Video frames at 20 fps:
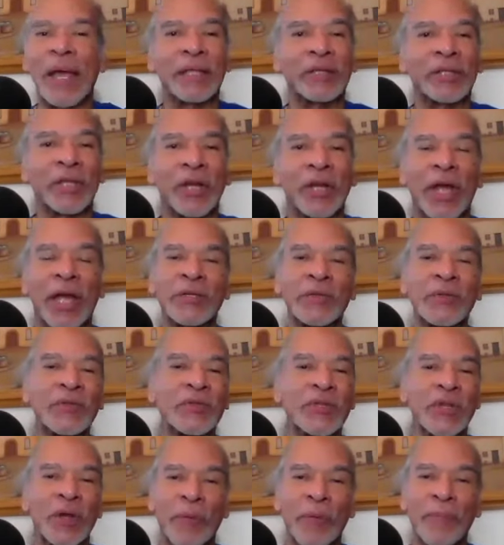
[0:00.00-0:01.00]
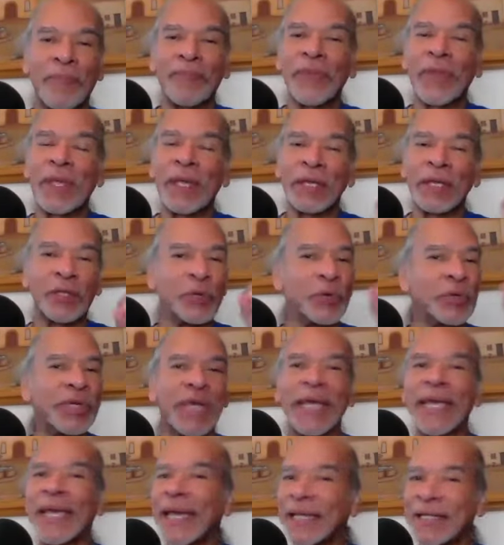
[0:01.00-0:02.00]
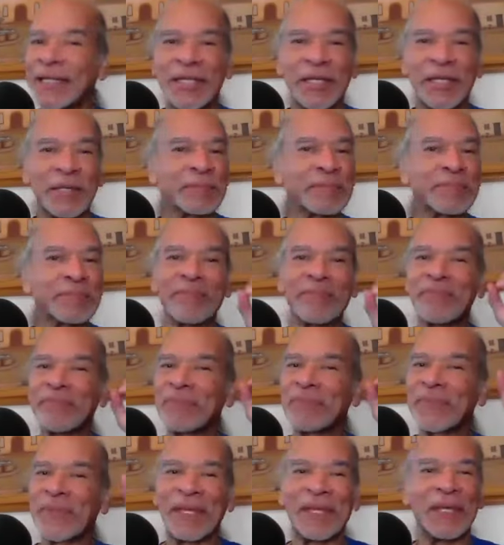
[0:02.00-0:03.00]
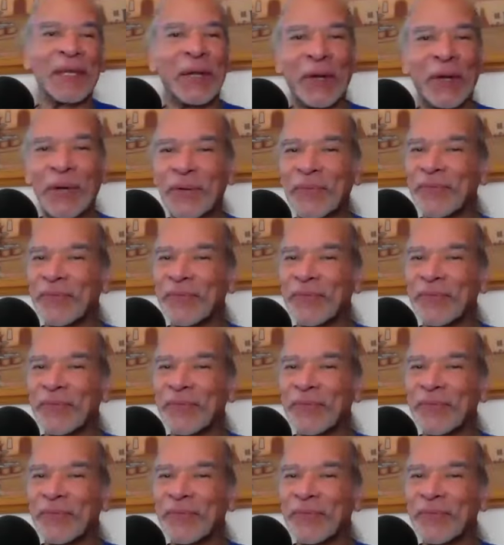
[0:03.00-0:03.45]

palette than I do, so you can't, you know,